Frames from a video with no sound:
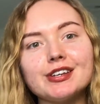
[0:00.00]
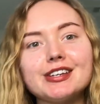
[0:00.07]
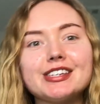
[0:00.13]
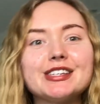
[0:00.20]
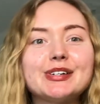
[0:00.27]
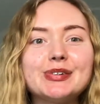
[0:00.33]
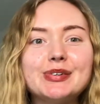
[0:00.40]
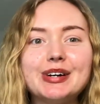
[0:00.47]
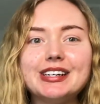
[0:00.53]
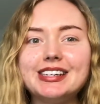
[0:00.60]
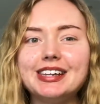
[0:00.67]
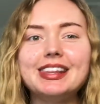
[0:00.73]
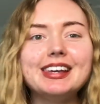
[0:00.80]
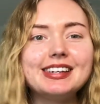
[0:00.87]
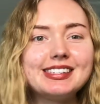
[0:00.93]
So what
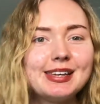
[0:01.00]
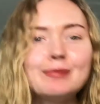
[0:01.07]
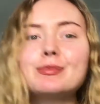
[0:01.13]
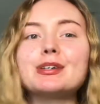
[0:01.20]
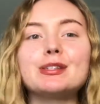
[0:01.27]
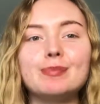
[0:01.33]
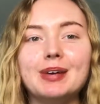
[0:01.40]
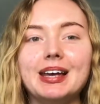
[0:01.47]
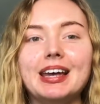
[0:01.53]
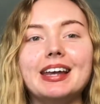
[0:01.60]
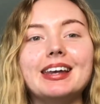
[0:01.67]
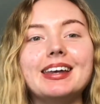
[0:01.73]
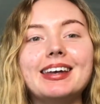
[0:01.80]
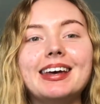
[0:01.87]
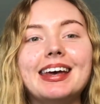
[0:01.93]
do these symbols mean?
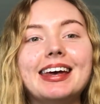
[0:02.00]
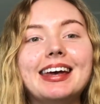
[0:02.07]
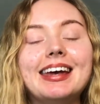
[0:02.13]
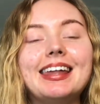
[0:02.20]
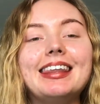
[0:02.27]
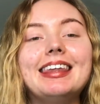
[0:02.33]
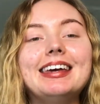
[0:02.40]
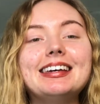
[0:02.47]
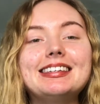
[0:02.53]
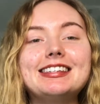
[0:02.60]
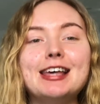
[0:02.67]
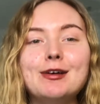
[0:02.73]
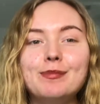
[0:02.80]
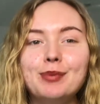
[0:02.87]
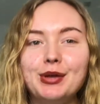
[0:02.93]
These
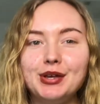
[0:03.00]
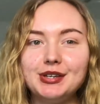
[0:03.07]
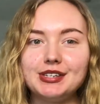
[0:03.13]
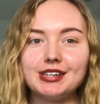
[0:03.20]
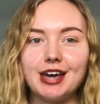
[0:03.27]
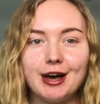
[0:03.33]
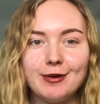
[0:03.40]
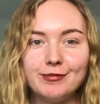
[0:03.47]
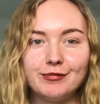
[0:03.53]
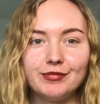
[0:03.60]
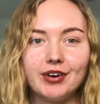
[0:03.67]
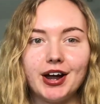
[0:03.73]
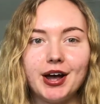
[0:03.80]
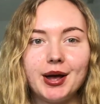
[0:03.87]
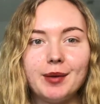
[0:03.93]
symbols come
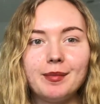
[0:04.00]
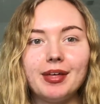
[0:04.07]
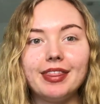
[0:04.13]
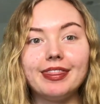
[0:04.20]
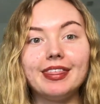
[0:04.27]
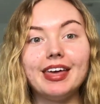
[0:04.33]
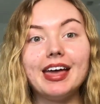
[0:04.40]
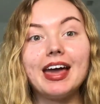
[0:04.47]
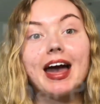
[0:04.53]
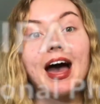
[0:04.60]
from the